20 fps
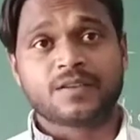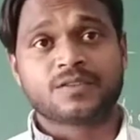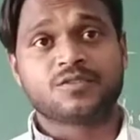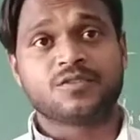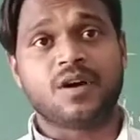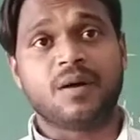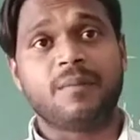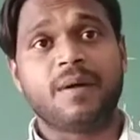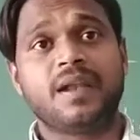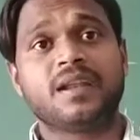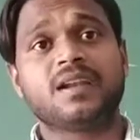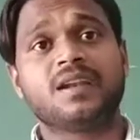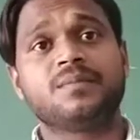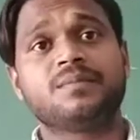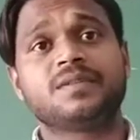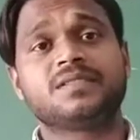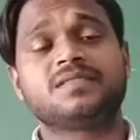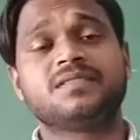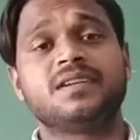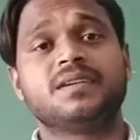So American
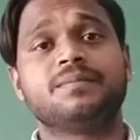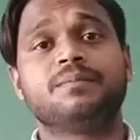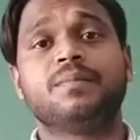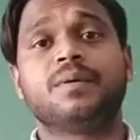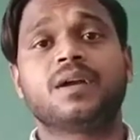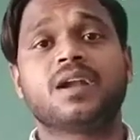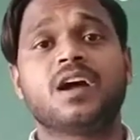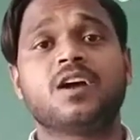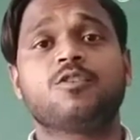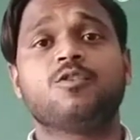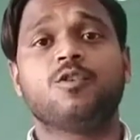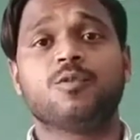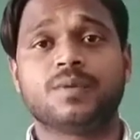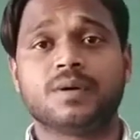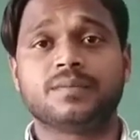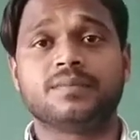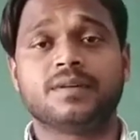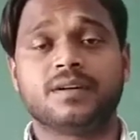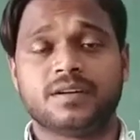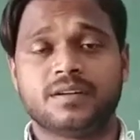President Barack
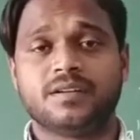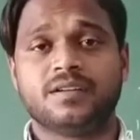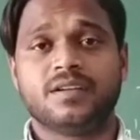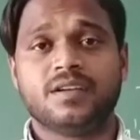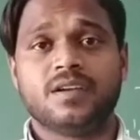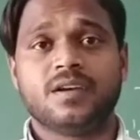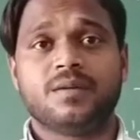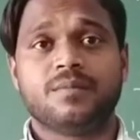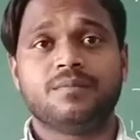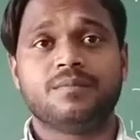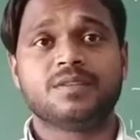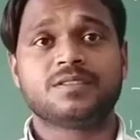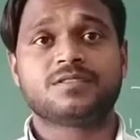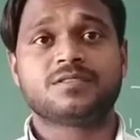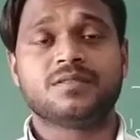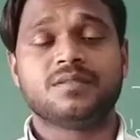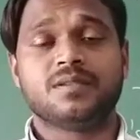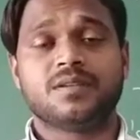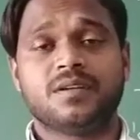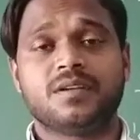Obama,
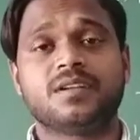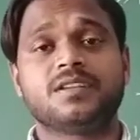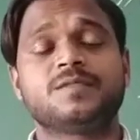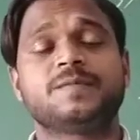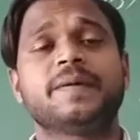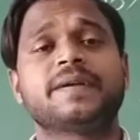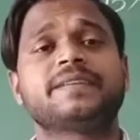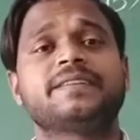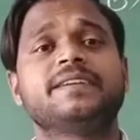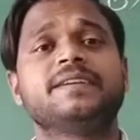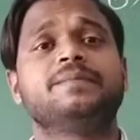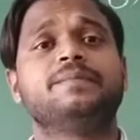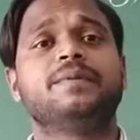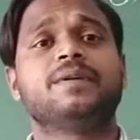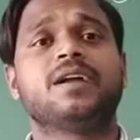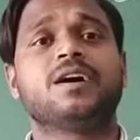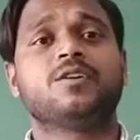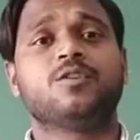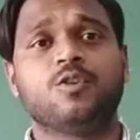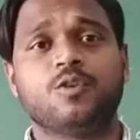Mr. Respected
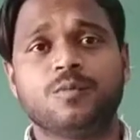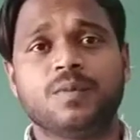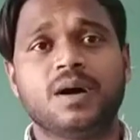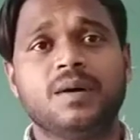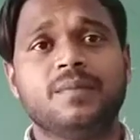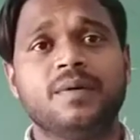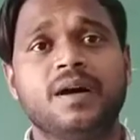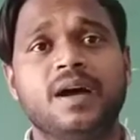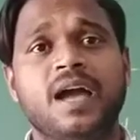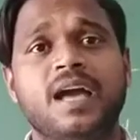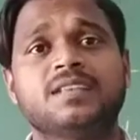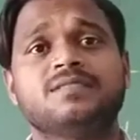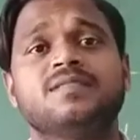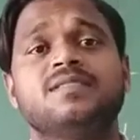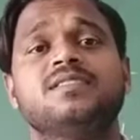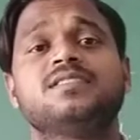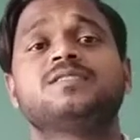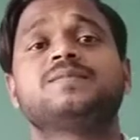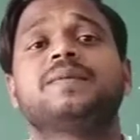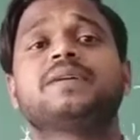Barack Obama as
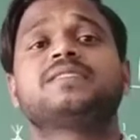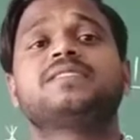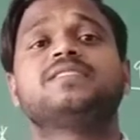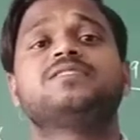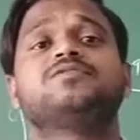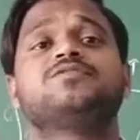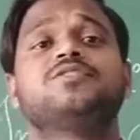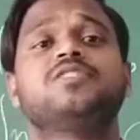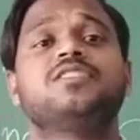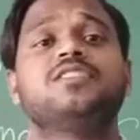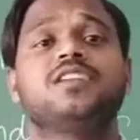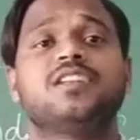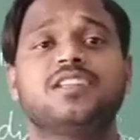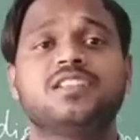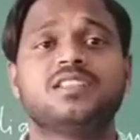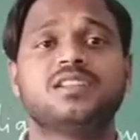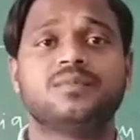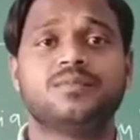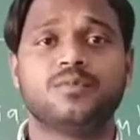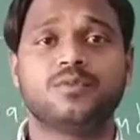well as respected Shri
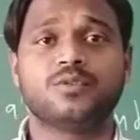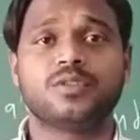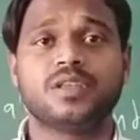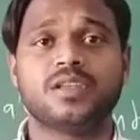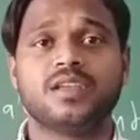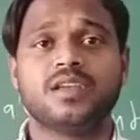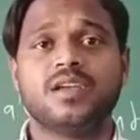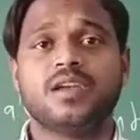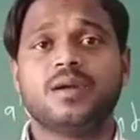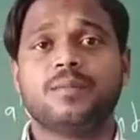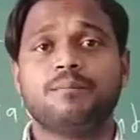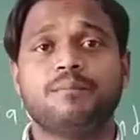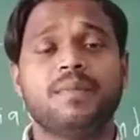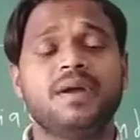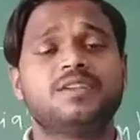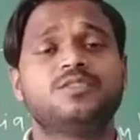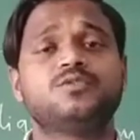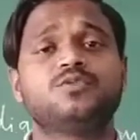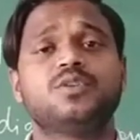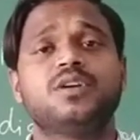Narendra Modi
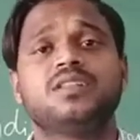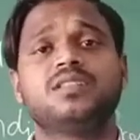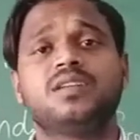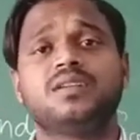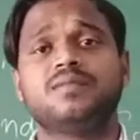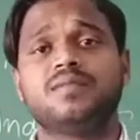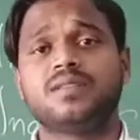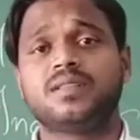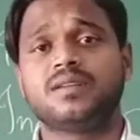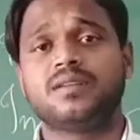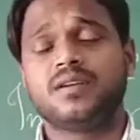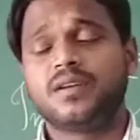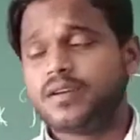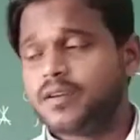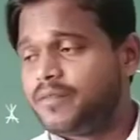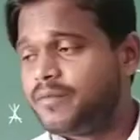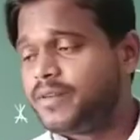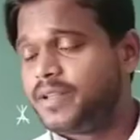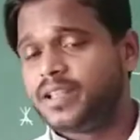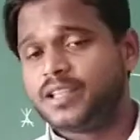met together with
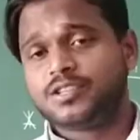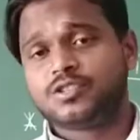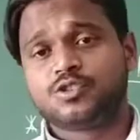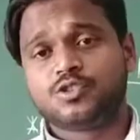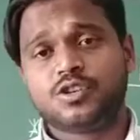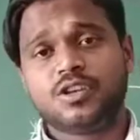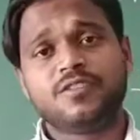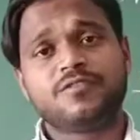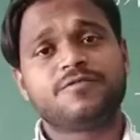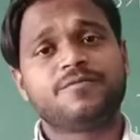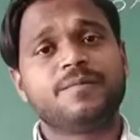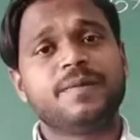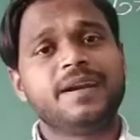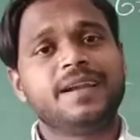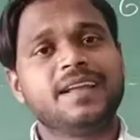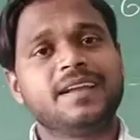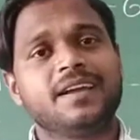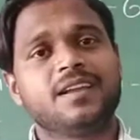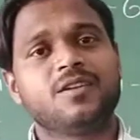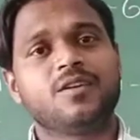a very chief
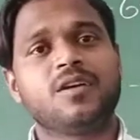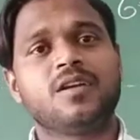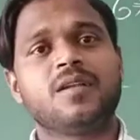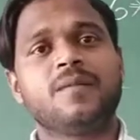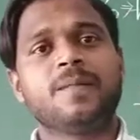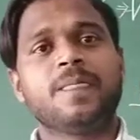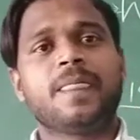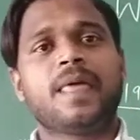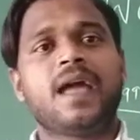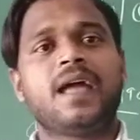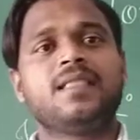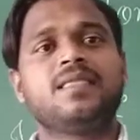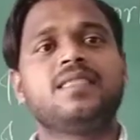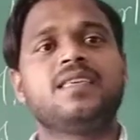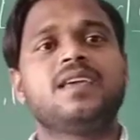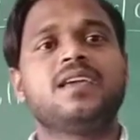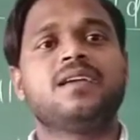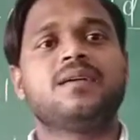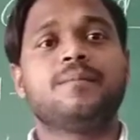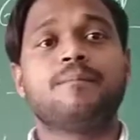meeting and all, and
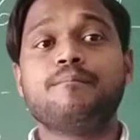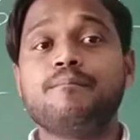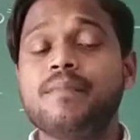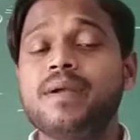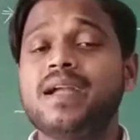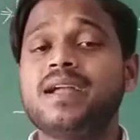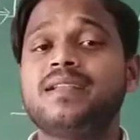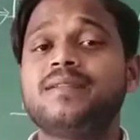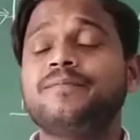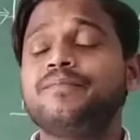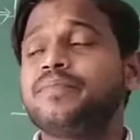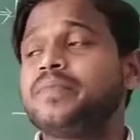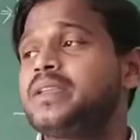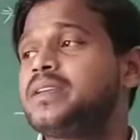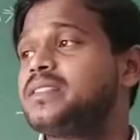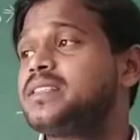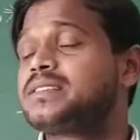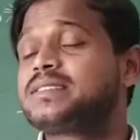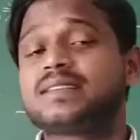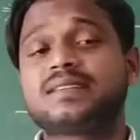they
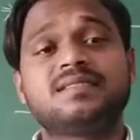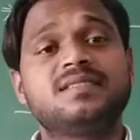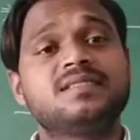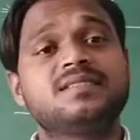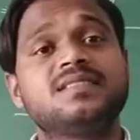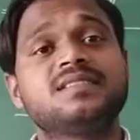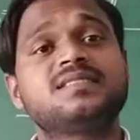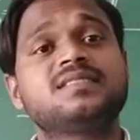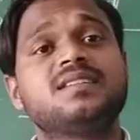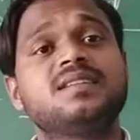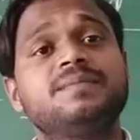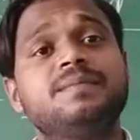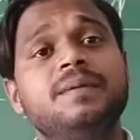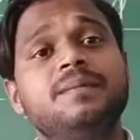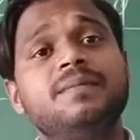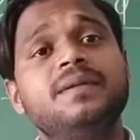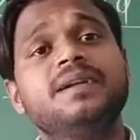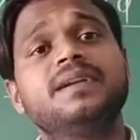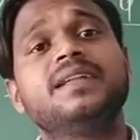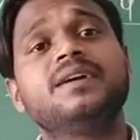made the 66th
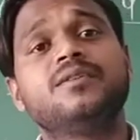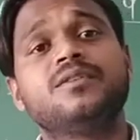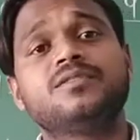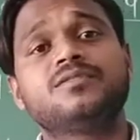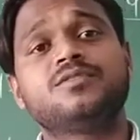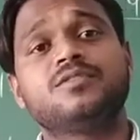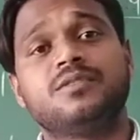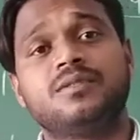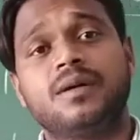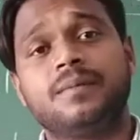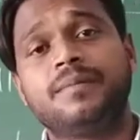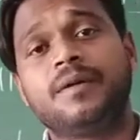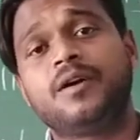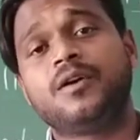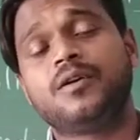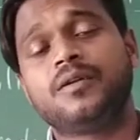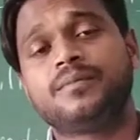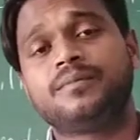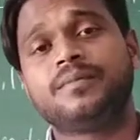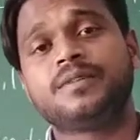Republic Day also.
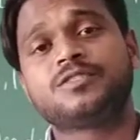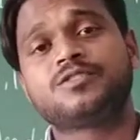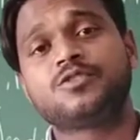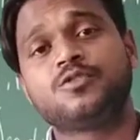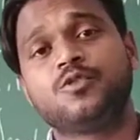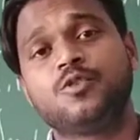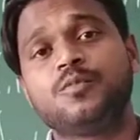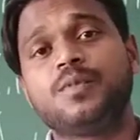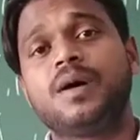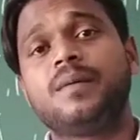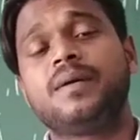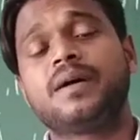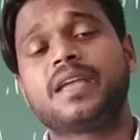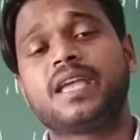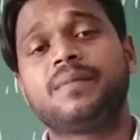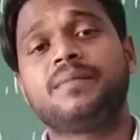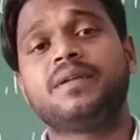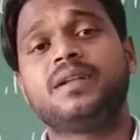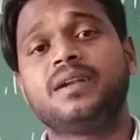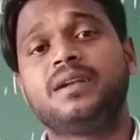About Mr. Obama
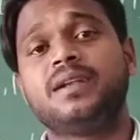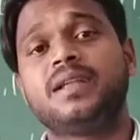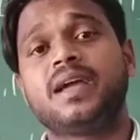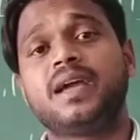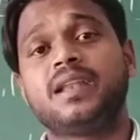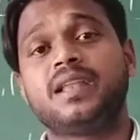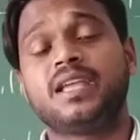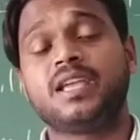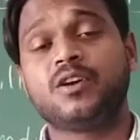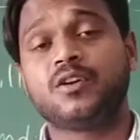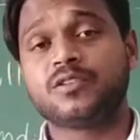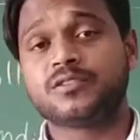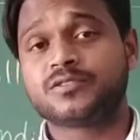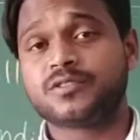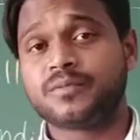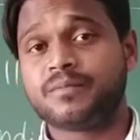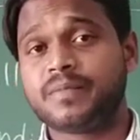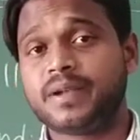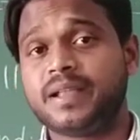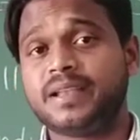came in India and he
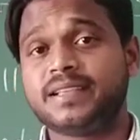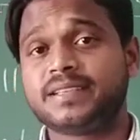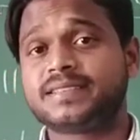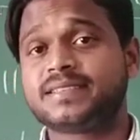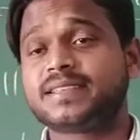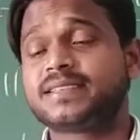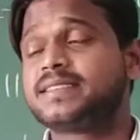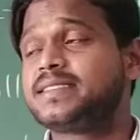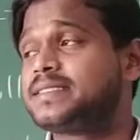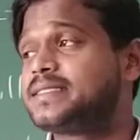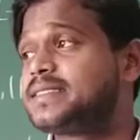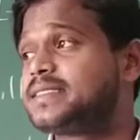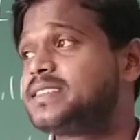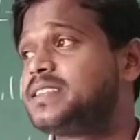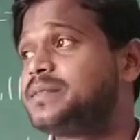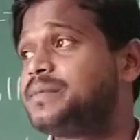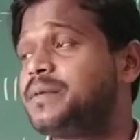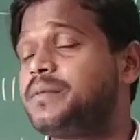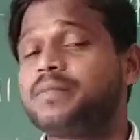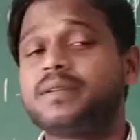also made his 66th
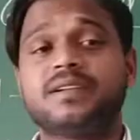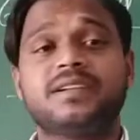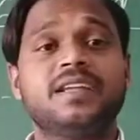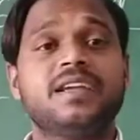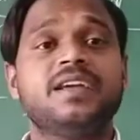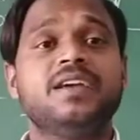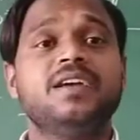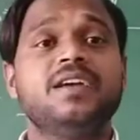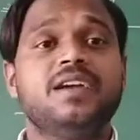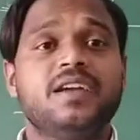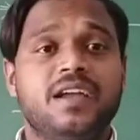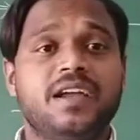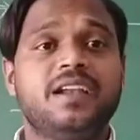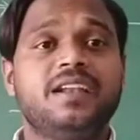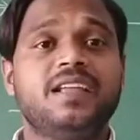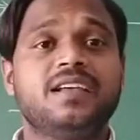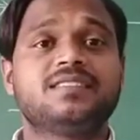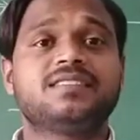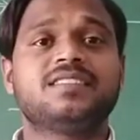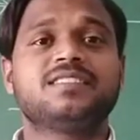Republic Day,
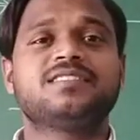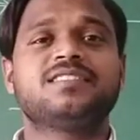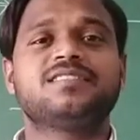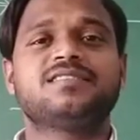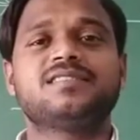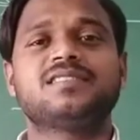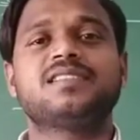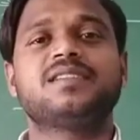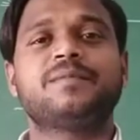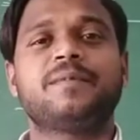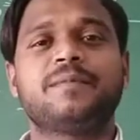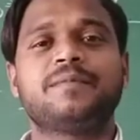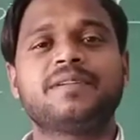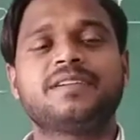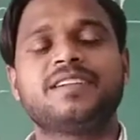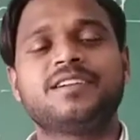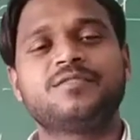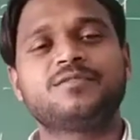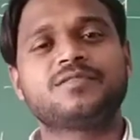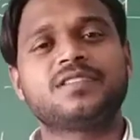India's 66th
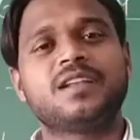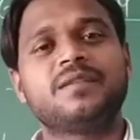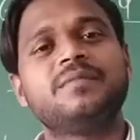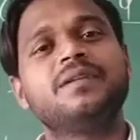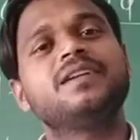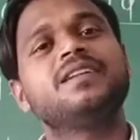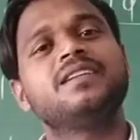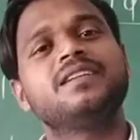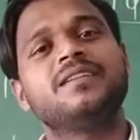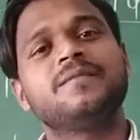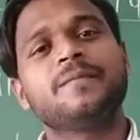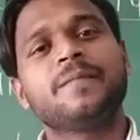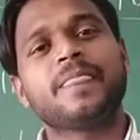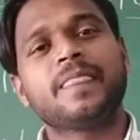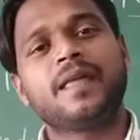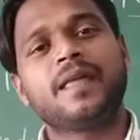Republic Day, to celebrate in